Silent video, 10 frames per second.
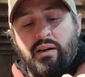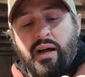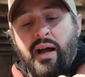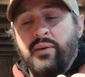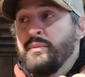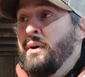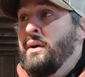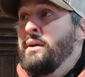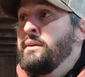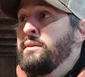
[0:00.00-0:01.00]
I
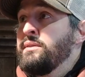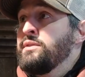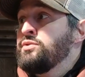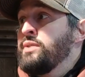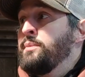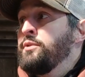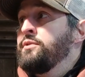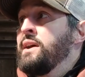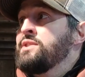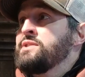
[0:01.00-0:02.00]
run the Dremel
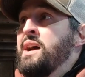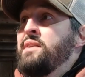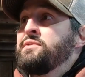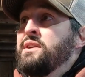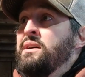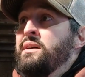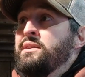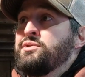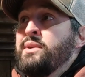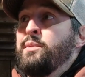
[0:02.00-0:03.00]
FLEXSHAFT on
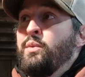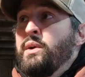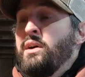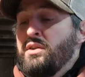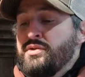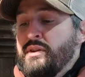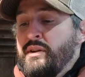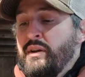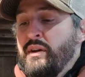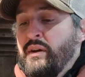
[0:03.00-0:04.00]
a Dremel
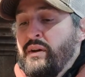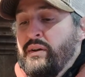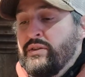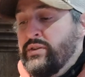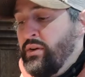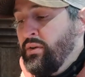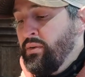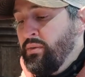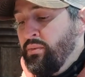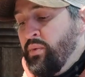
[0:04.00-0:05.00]
100,
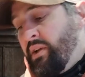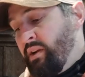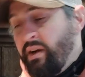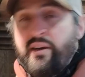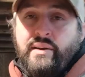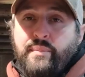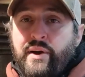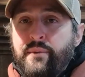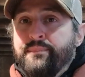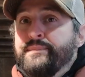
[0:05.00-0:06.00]
so we can kind of
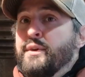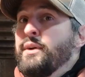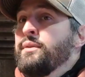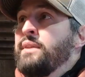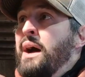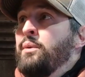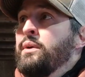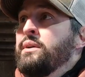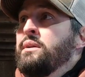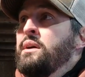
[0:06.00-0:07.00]
compare them. You know, that
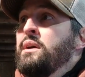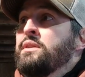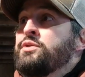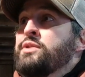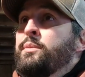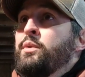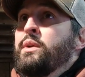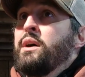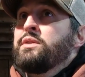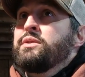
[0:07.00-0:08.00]
one, the Dremel
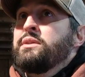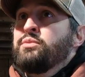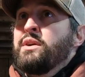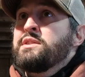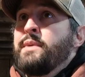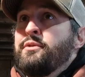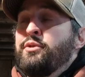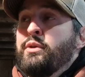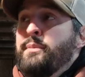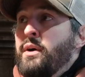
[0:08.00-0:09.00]
100 runs about
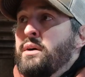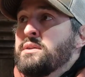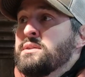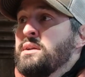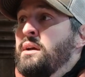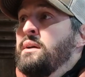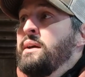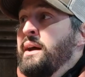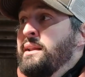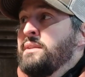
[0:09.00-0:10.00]
40 bucks,
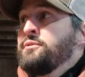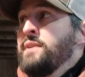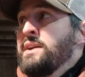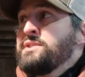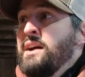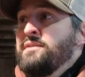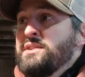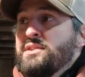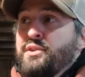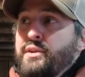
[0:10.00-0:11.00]
and then the FLEXSHAFT
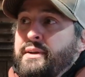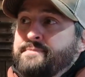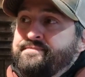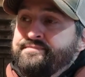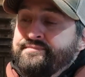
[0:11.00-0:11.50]
is 30.